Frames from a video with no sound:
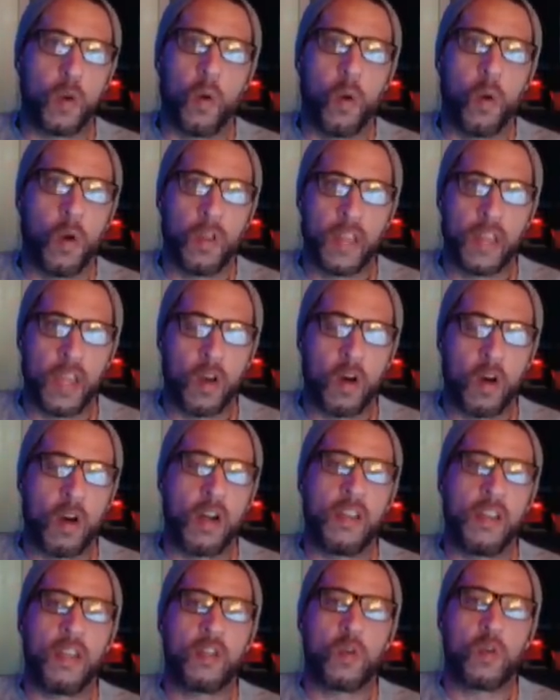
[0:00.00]
all they
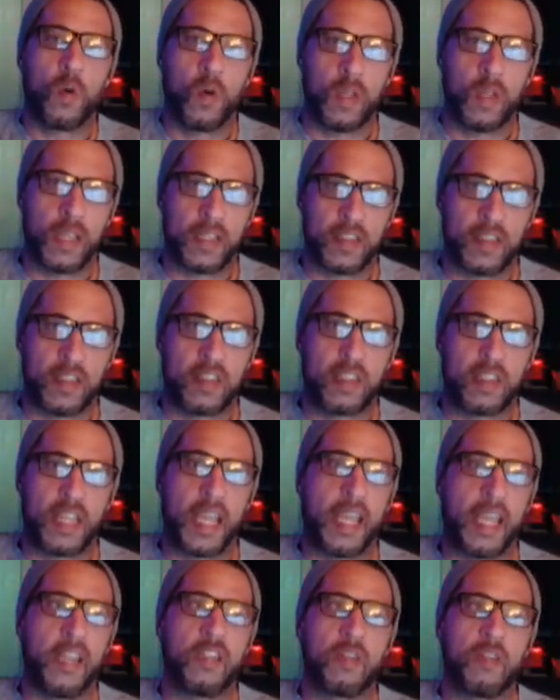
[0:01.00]
are that's all that
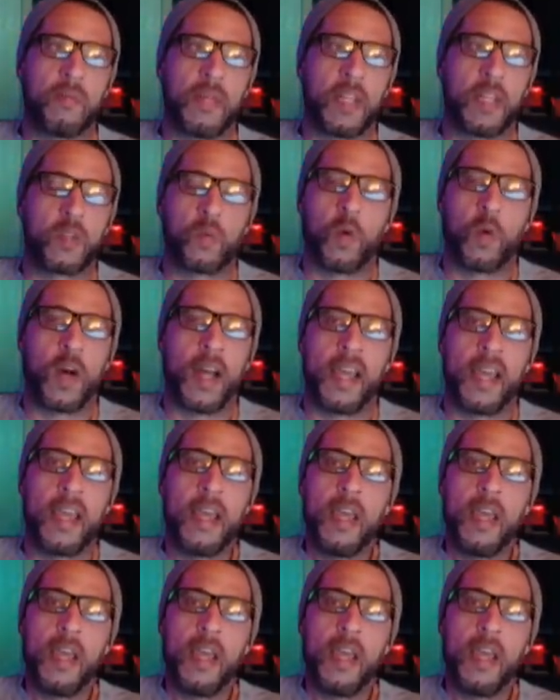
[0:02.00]
sustains them that's why